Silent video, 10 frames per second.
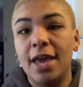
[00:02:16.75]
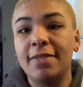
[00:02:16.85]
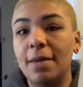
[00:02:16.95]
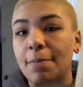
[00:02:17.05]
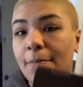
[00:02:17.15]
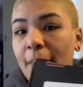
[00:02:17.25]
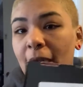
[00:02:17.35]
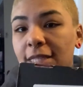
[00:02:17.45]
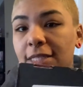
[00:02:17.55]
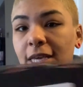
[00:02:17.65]
and then
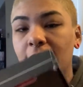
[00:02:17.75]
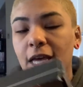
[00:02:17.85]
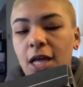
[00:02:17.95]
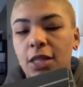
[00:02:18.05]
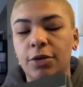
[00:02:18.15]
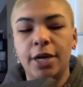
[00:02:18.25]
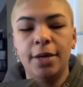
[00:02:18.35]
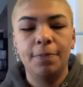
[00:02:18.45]
paint it and color it.